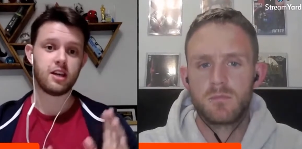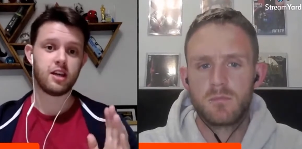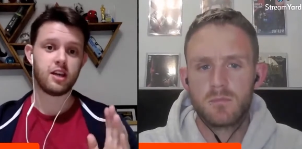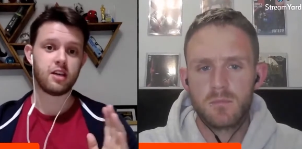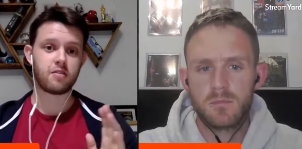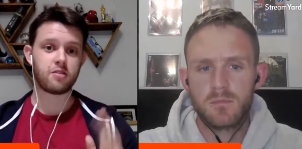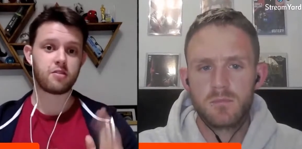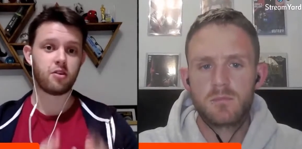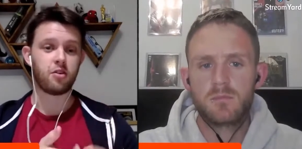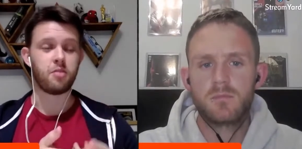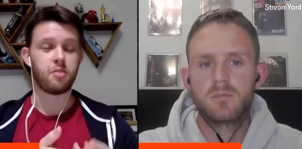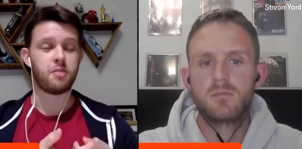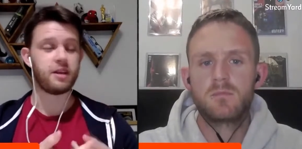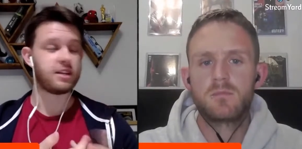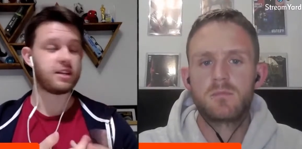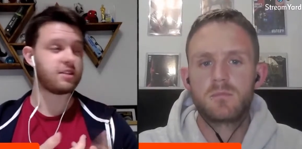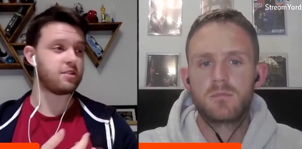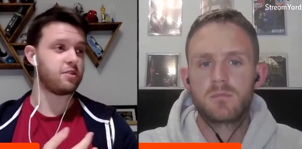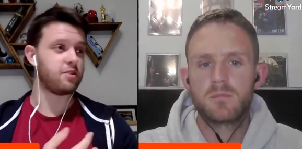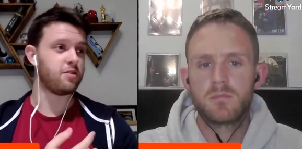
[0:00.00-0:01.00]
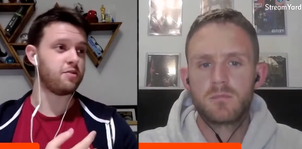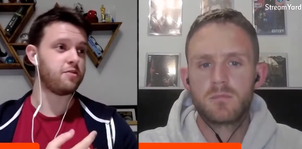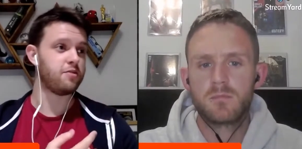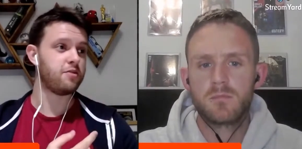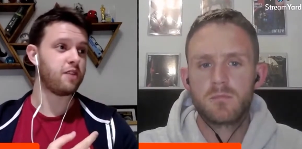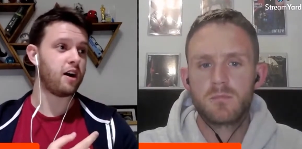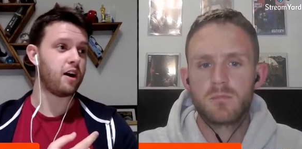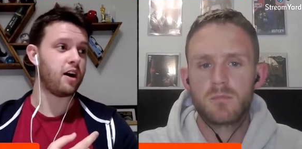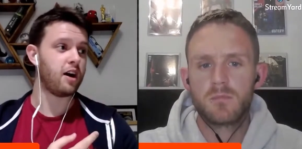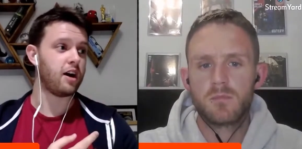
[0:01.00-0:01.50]
Speaker 1: Got a bit of
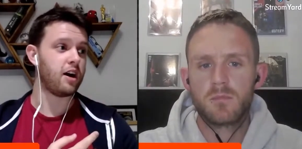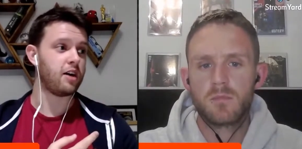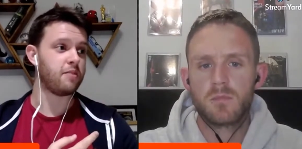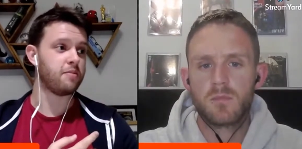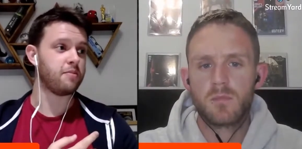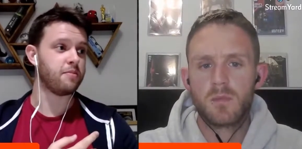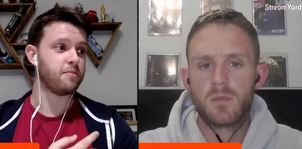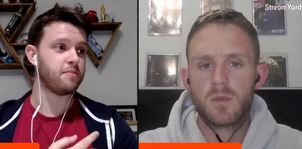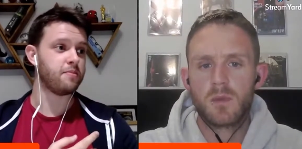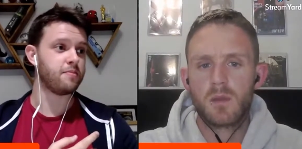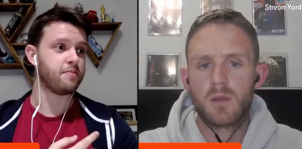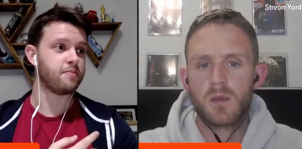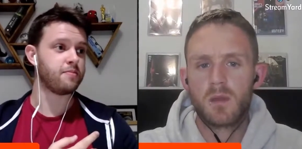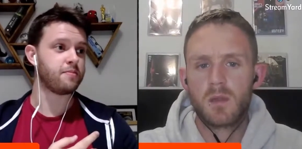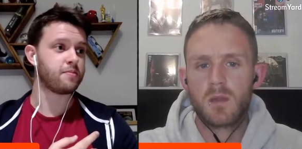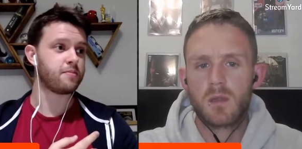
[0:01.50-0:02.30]
um,